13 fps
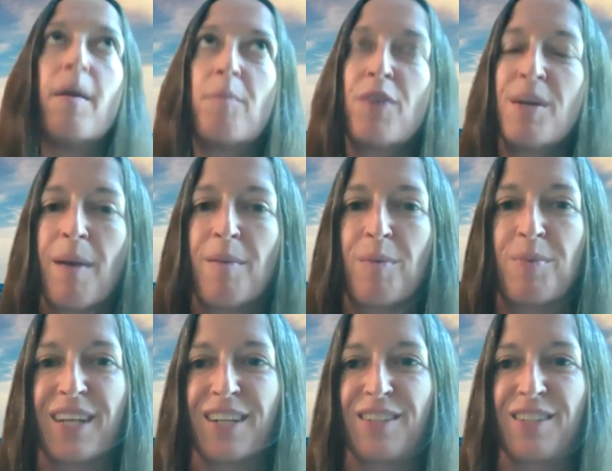mammal
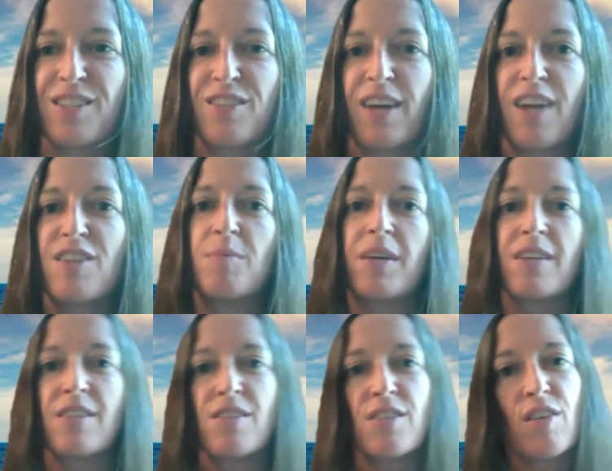protection strategy, because
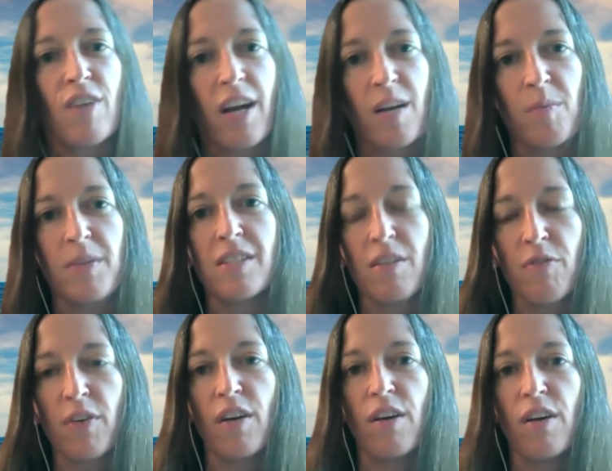it's incredibly
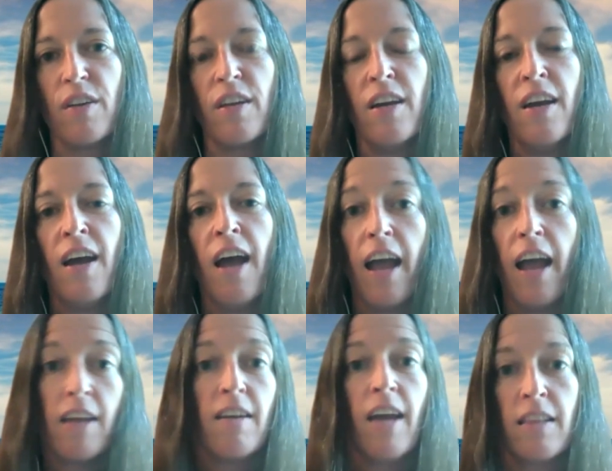difficult
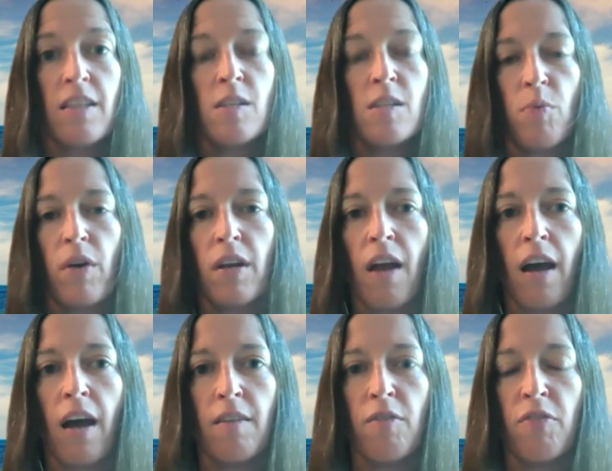and at this point
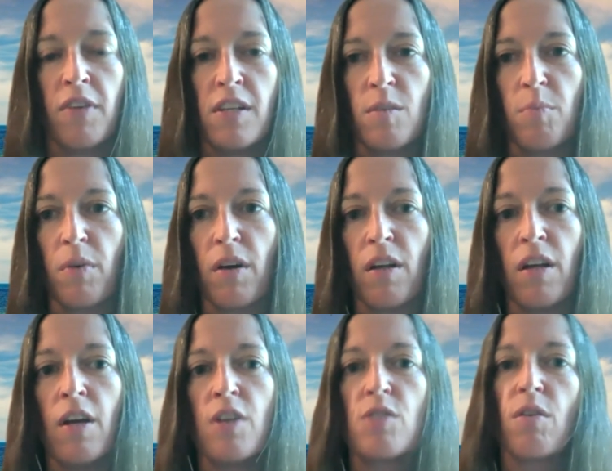not feasible
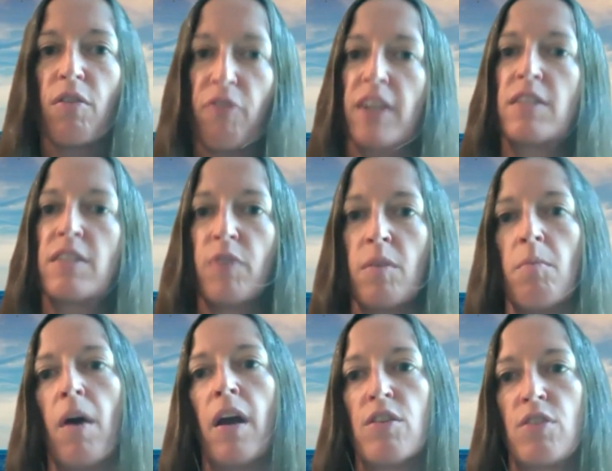to effectively
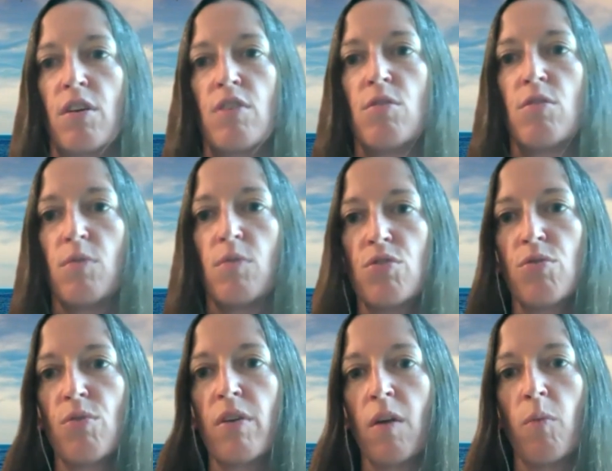monitor to
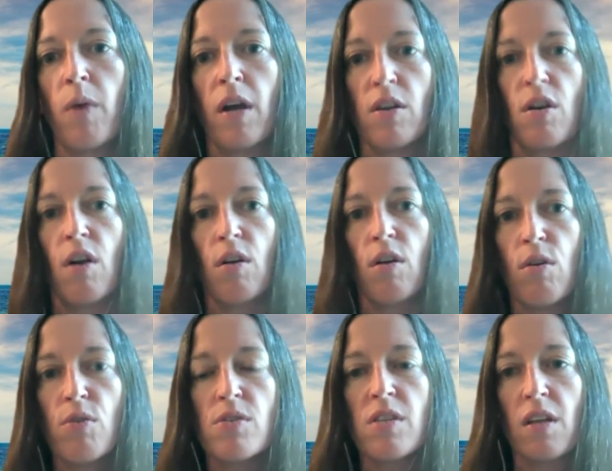ensure that whales aren't
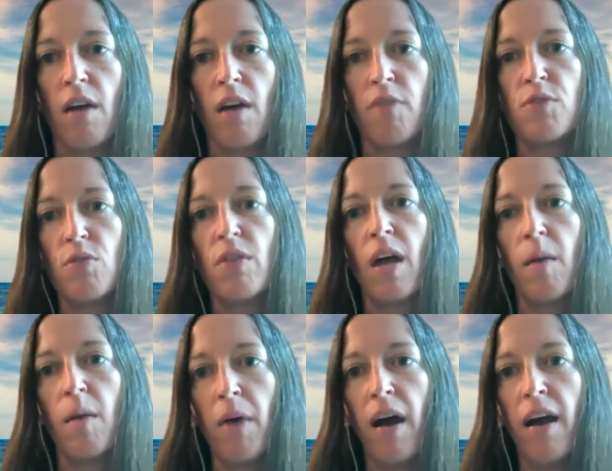close enough to
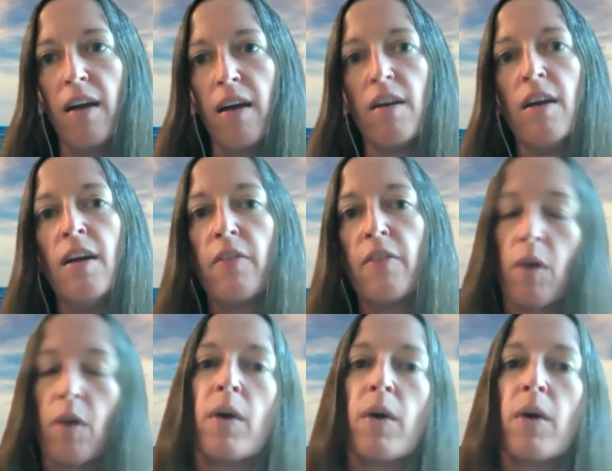that pile that when